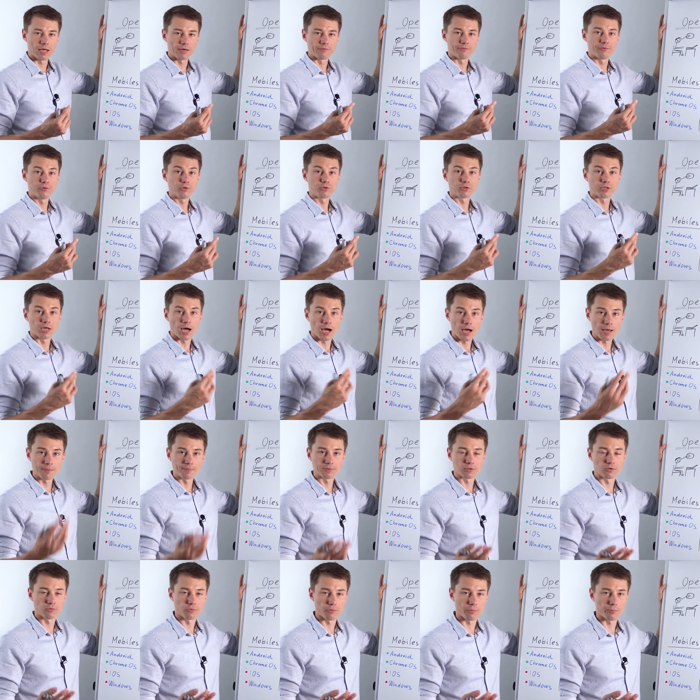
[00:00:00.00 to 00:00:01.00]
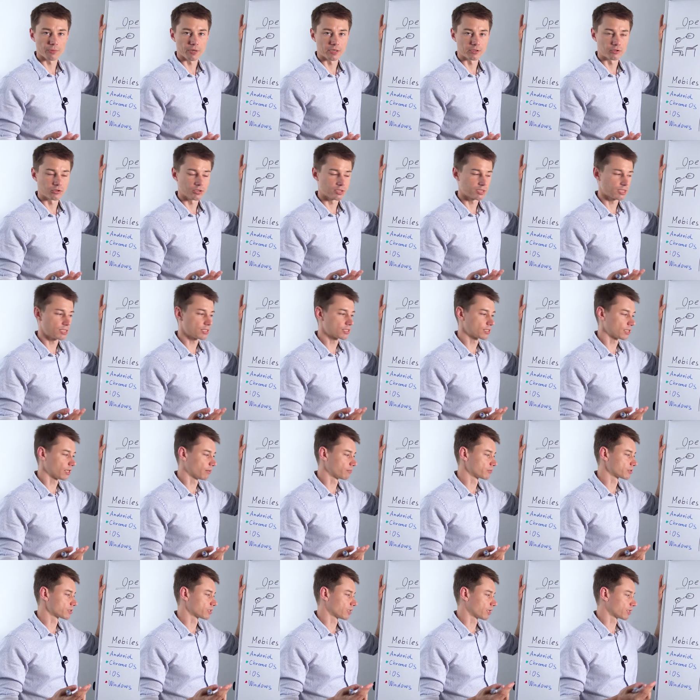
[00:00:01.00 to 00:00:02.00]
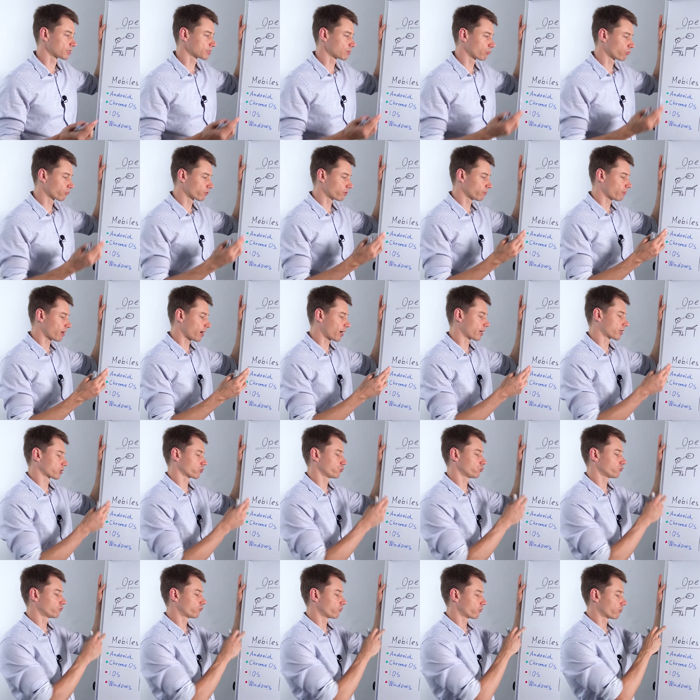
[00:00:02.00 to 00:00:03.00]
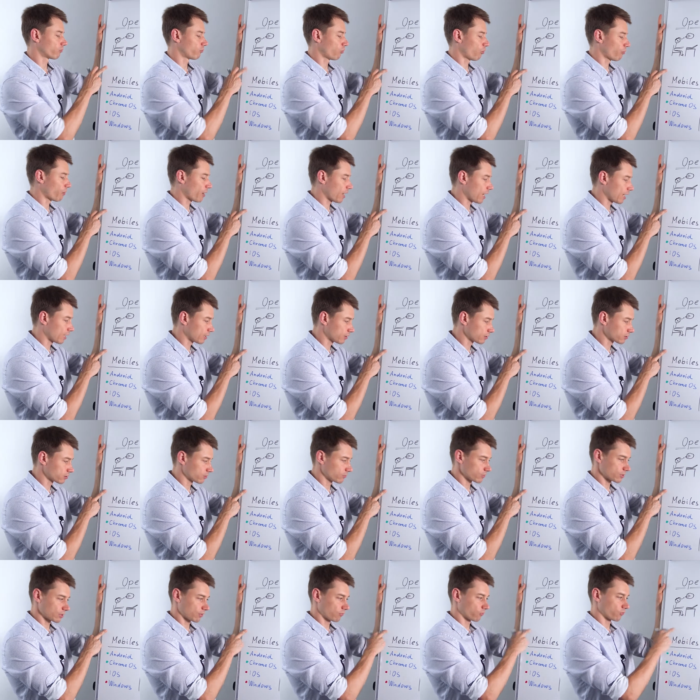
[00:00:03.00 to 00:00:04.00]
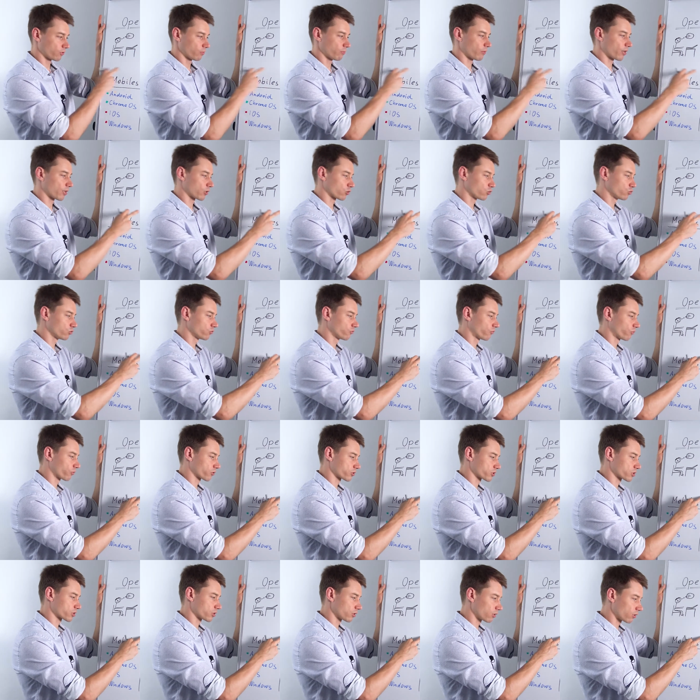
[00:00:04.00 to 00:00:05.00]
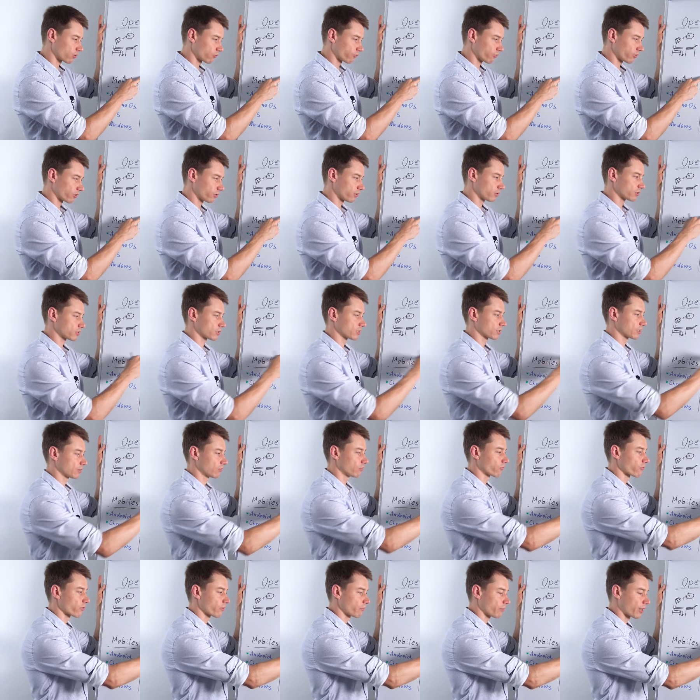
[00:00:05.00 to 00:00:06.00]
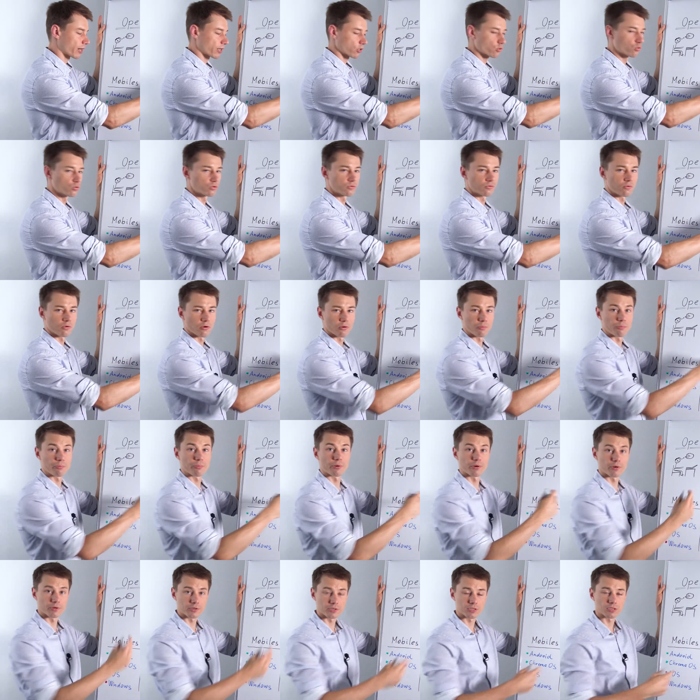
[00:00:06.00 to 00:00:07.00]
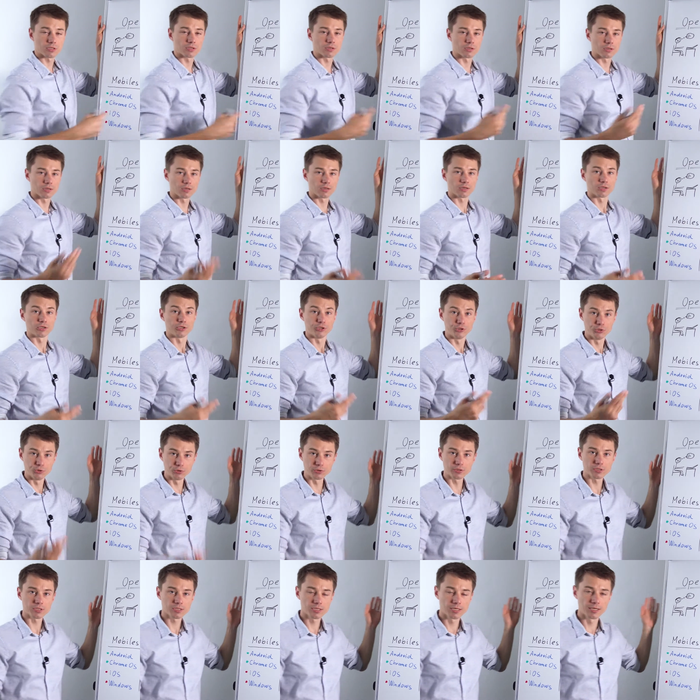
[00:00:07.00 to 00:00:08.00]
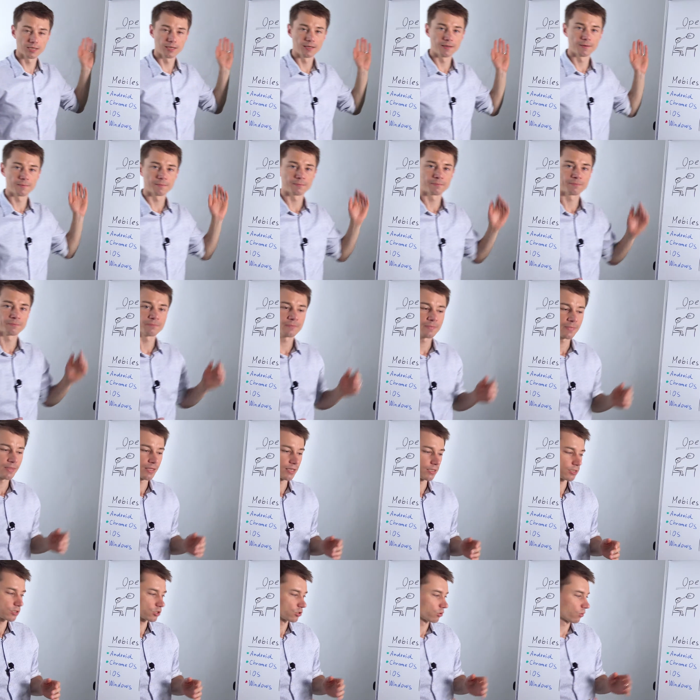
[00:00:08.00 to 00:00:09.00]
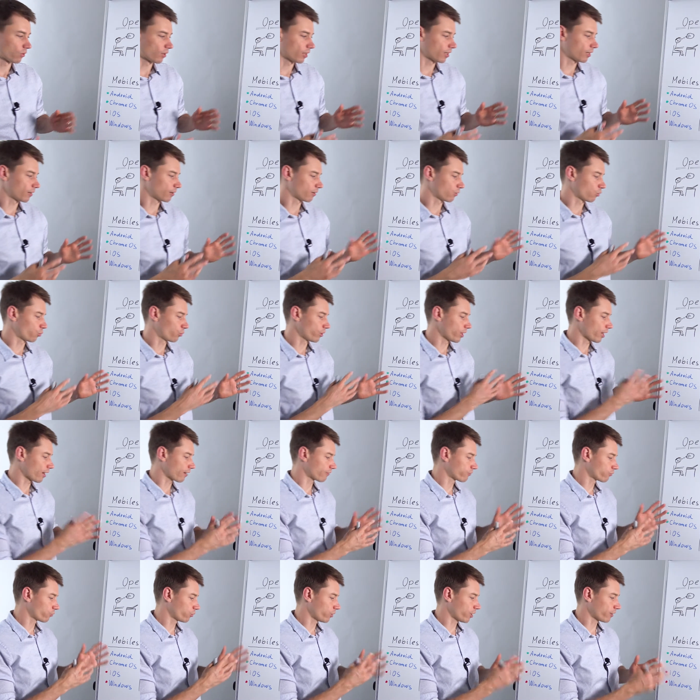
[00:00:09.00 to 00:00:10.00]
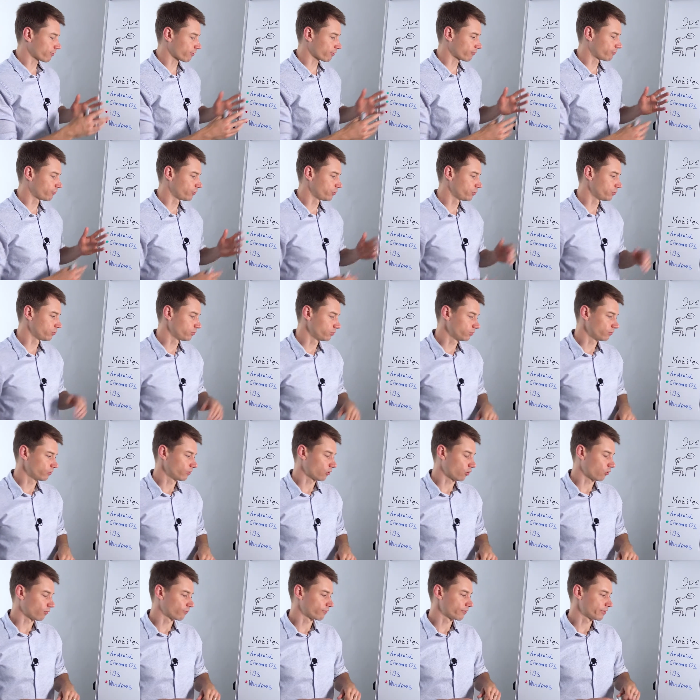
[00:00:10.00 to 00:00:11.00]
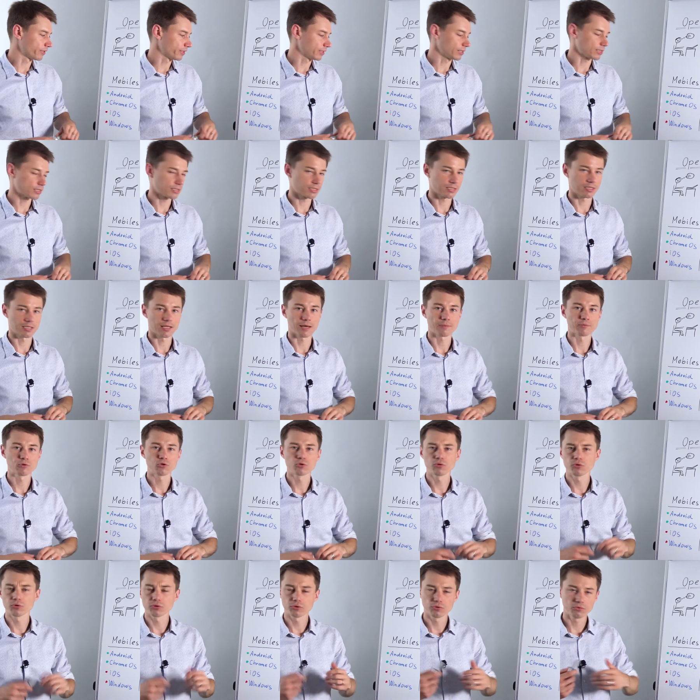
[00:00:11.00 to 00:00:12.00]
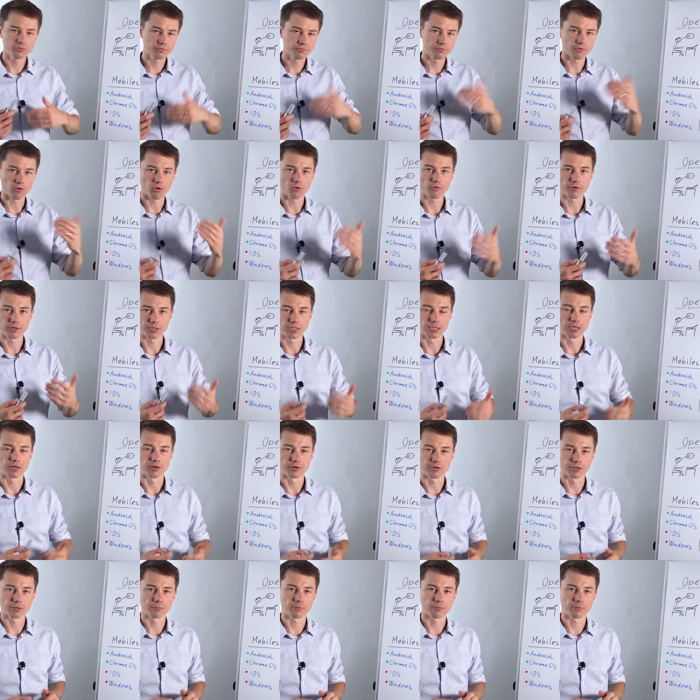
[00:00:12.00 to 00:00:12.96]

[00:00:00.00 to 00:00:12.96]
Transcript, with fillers: a few types of operating systems. Some of them are good for mobiles, some of them are good for servers, some of them are good for personal use. So we have a few of these, and I'm sure you've already heard